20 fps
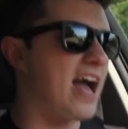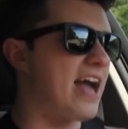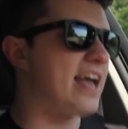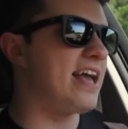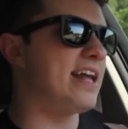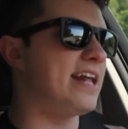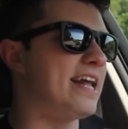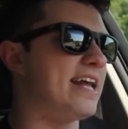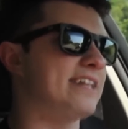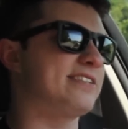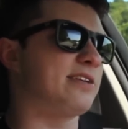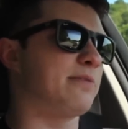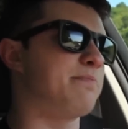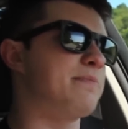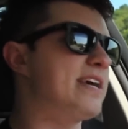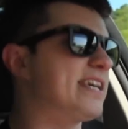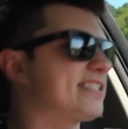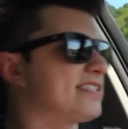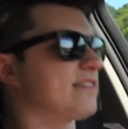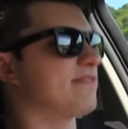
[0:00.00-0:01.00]
it's a
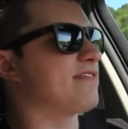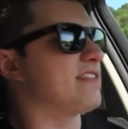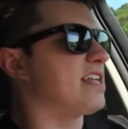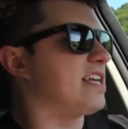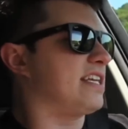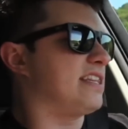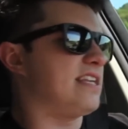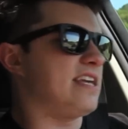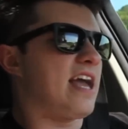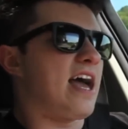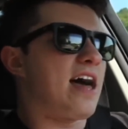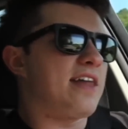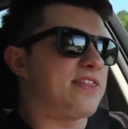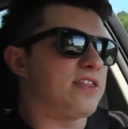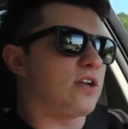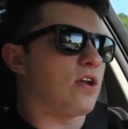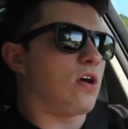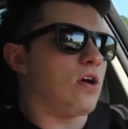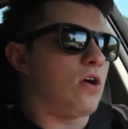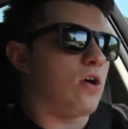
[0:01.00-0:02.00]
mix of like the
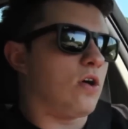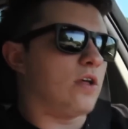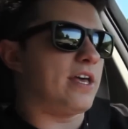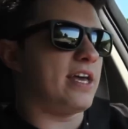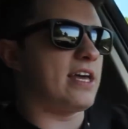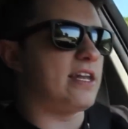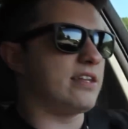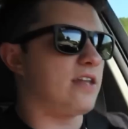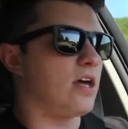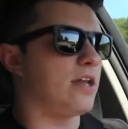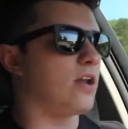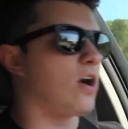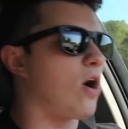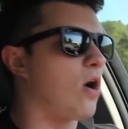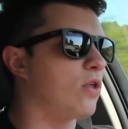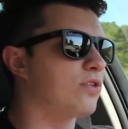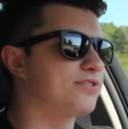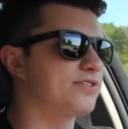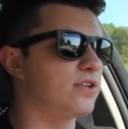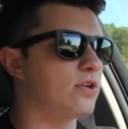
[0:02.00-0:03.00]
ethanol and
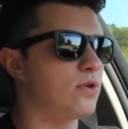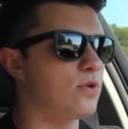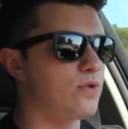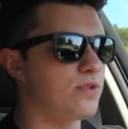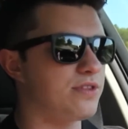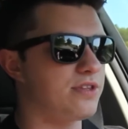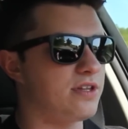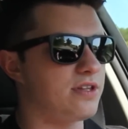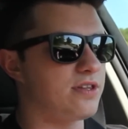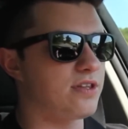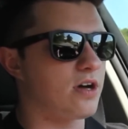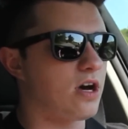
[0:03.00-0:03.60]
also the